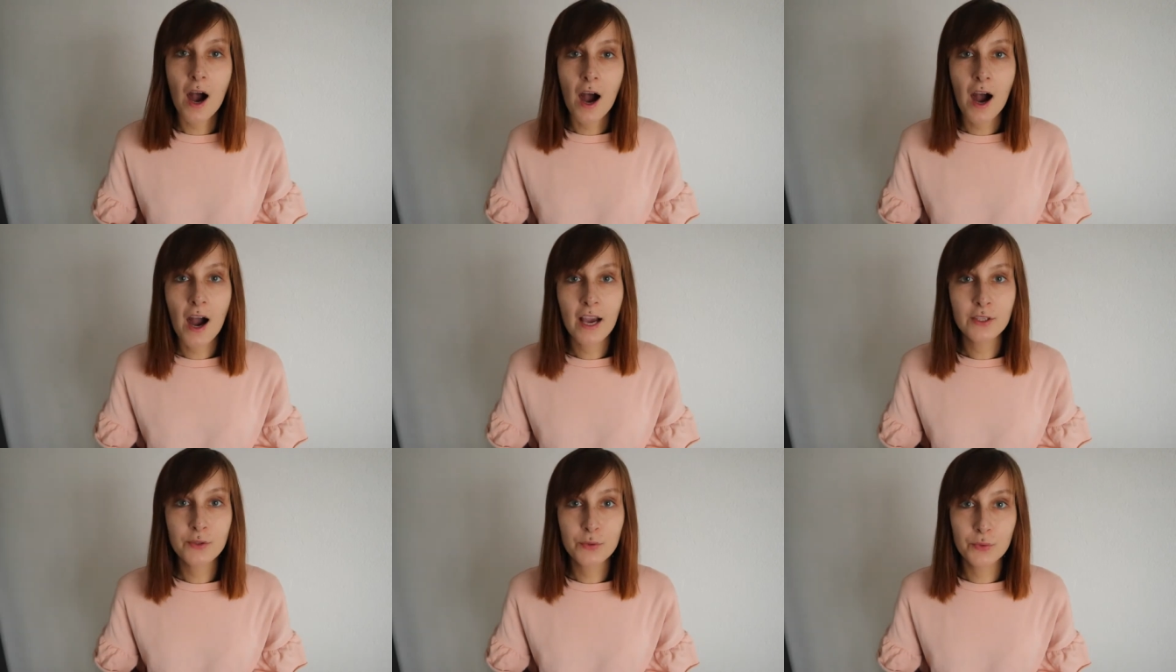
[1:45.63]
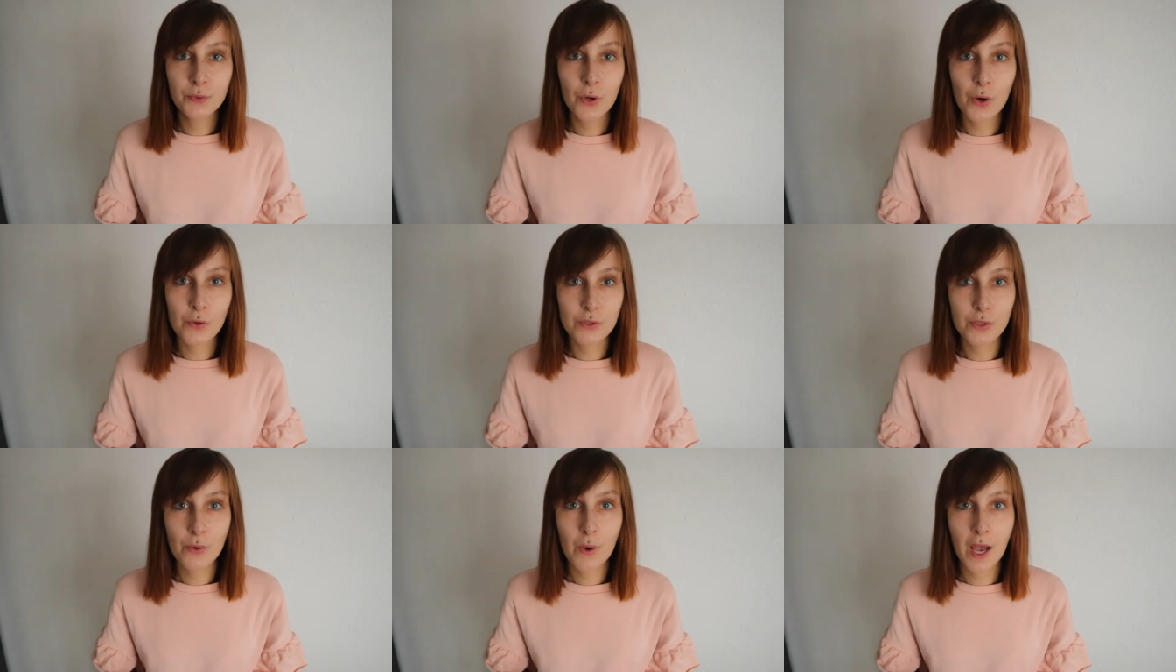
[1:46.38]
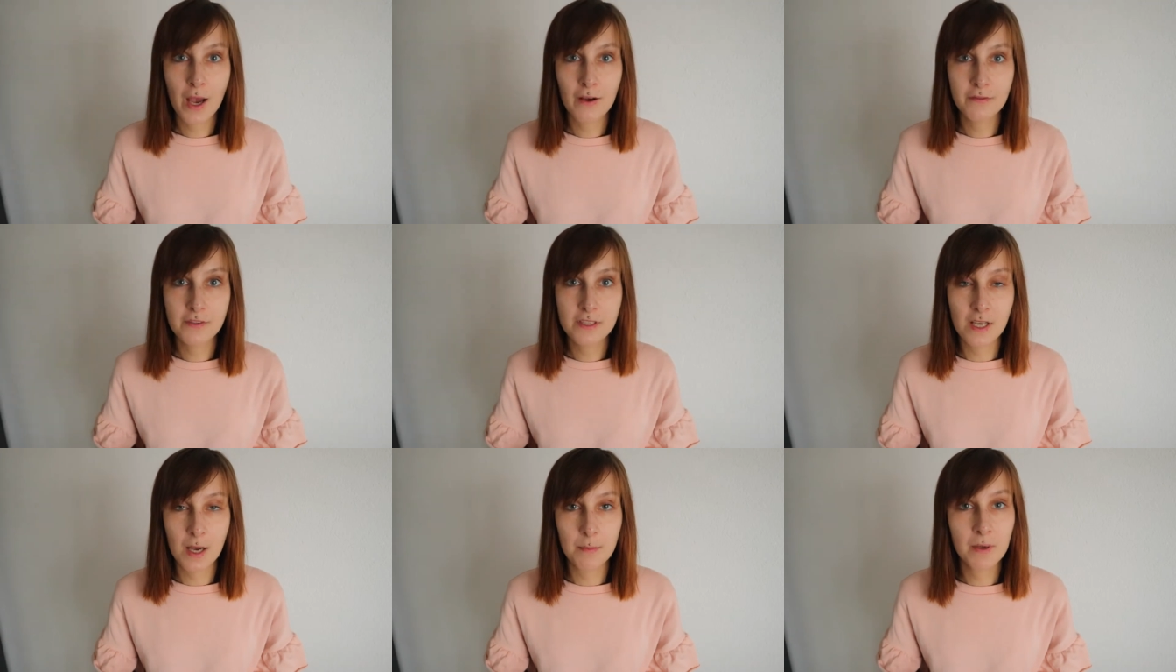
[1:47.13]
I do also have
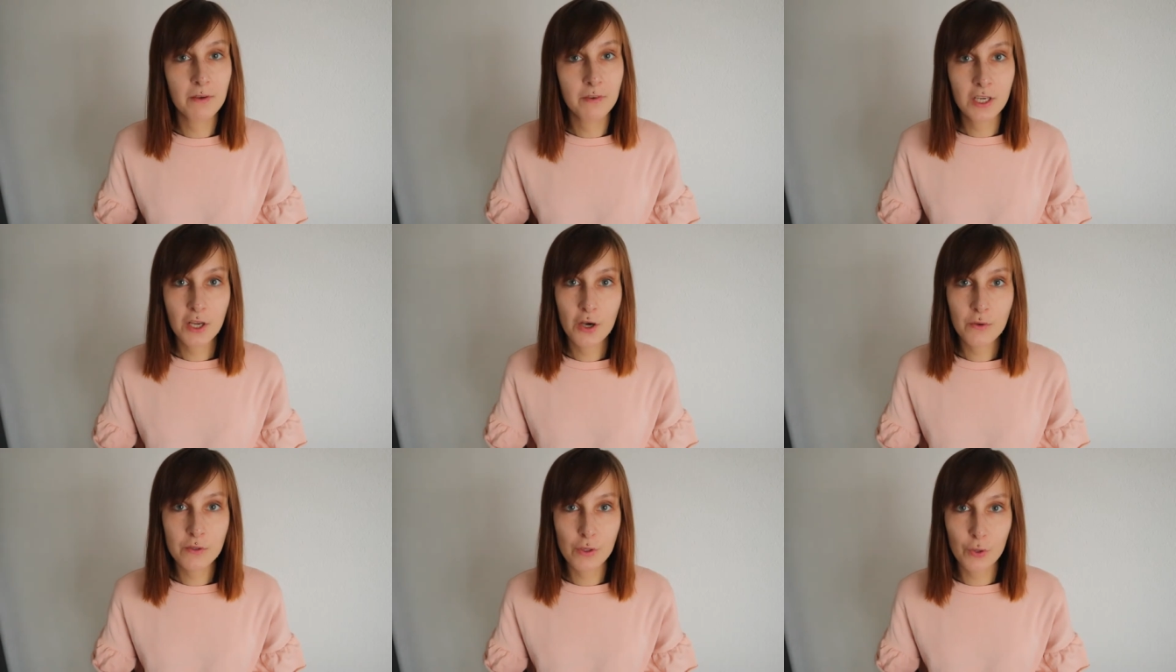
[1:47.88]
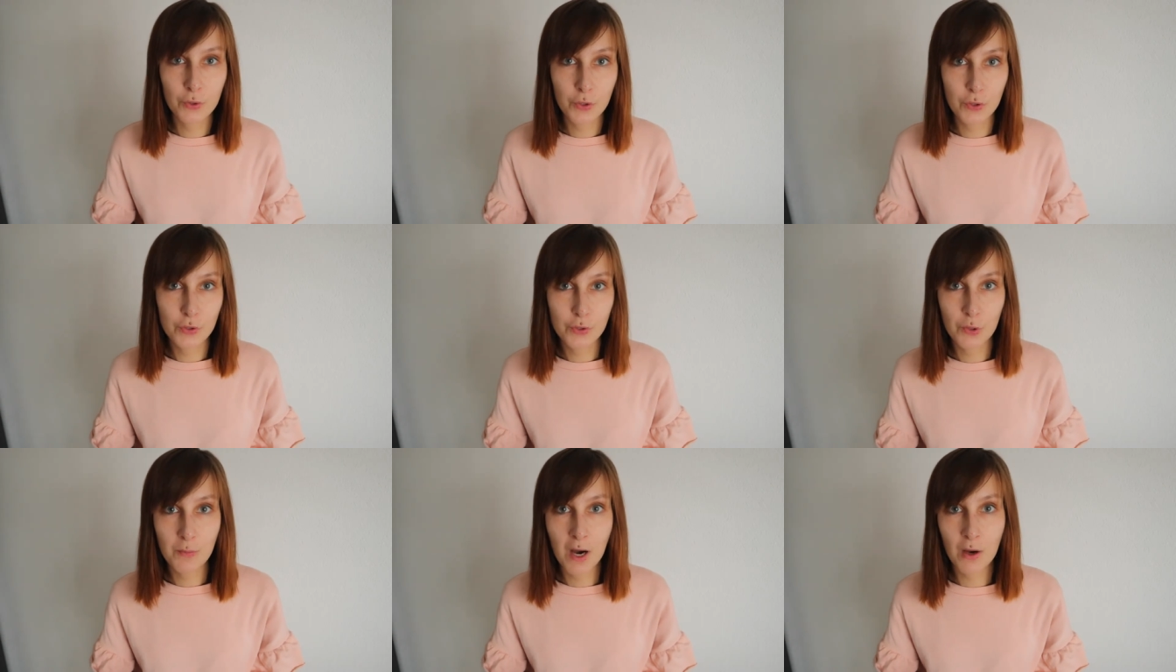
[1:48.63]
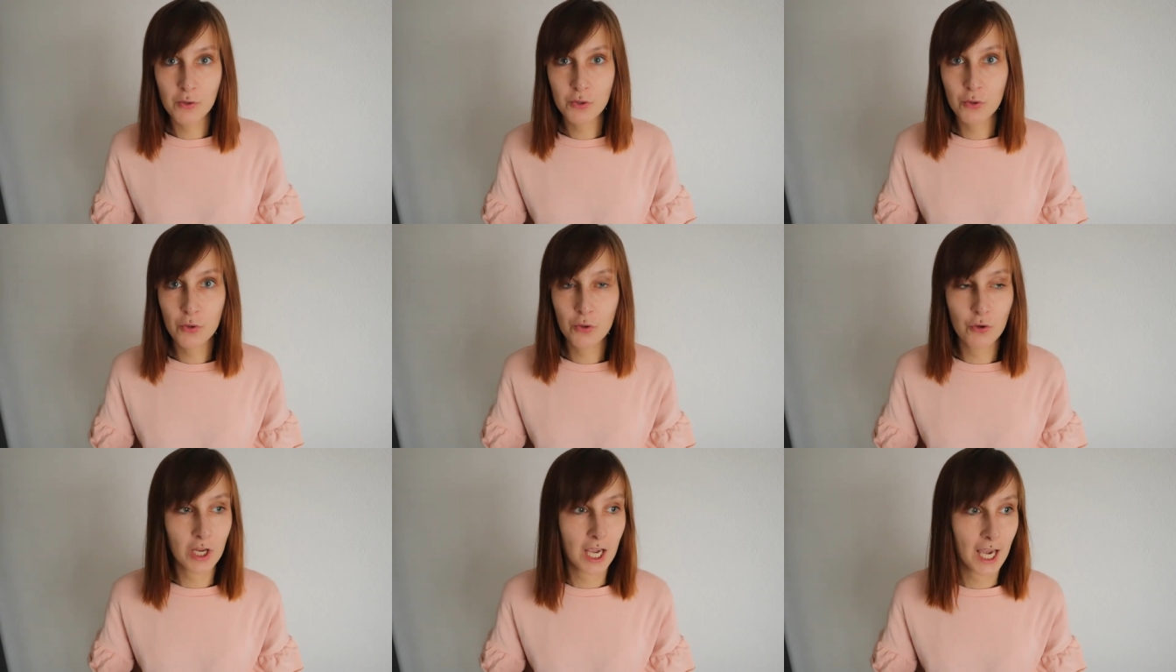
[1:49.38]
some videos on YouTube how to
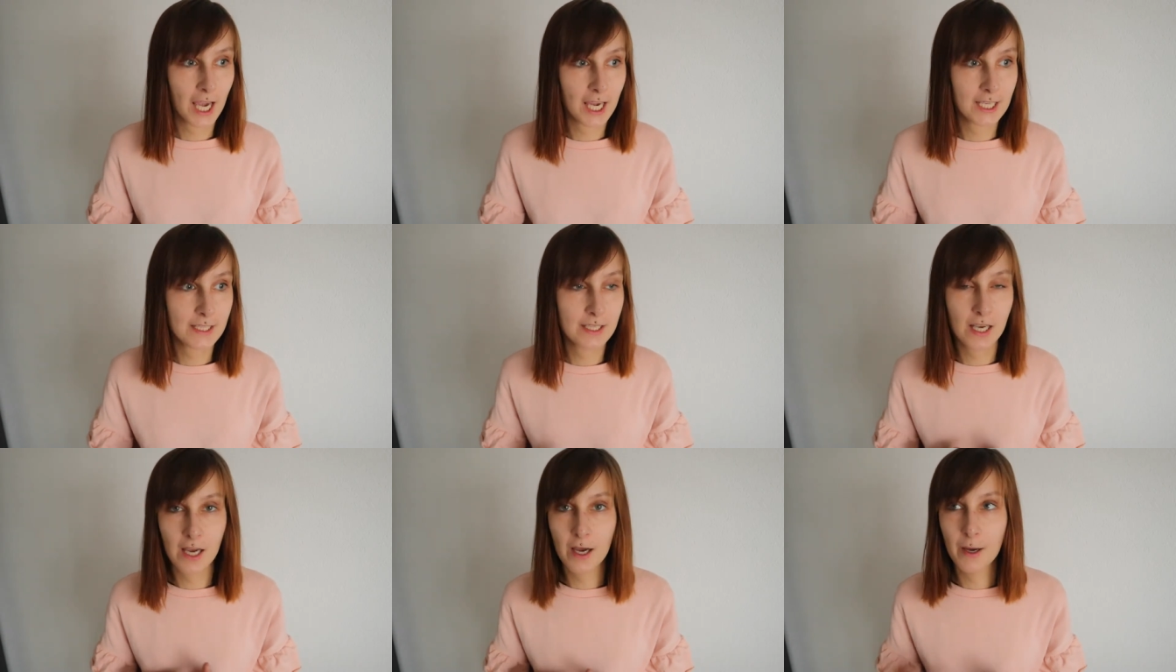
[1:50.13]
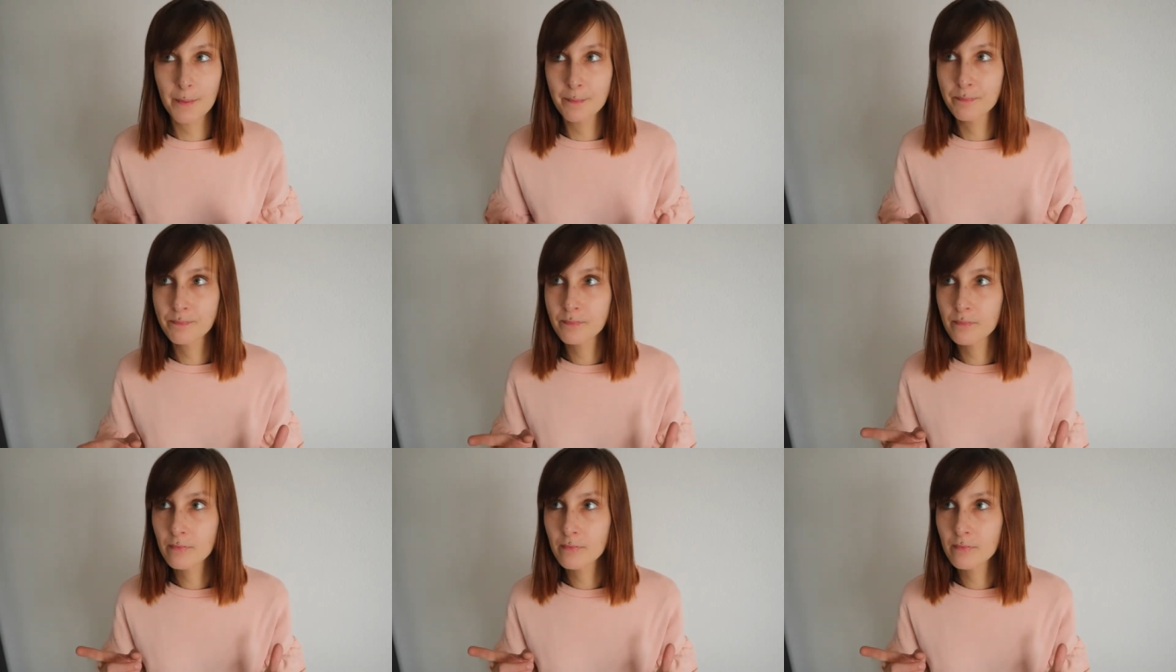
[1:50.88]
create um,